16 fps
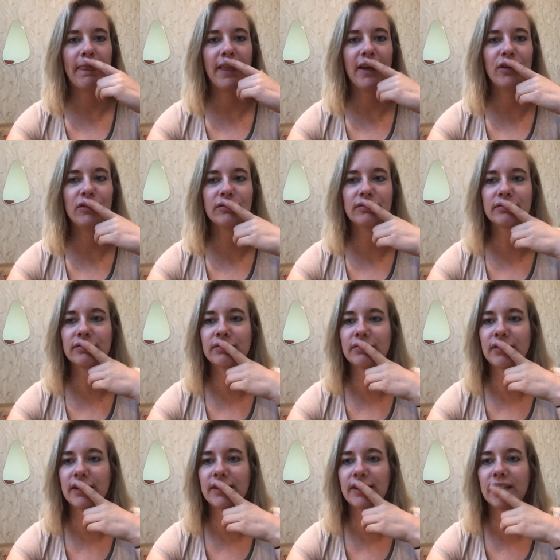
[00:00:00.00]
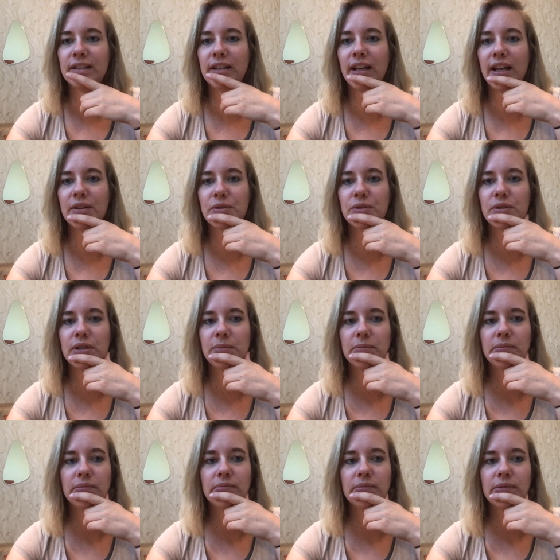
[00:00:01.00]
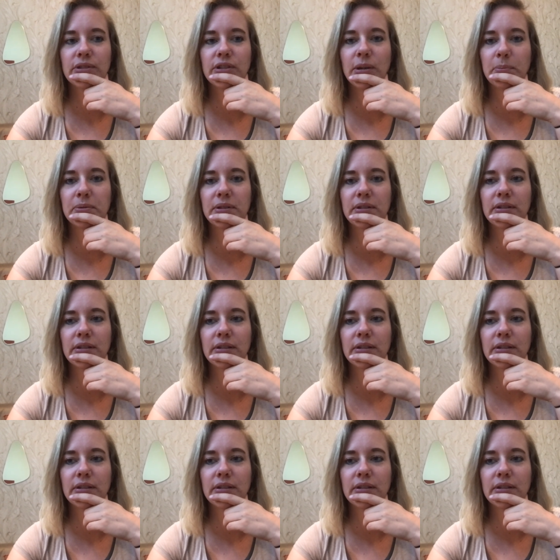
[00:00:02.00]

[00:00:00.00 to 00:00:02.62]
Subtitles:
Oh. I think the live stream stopped.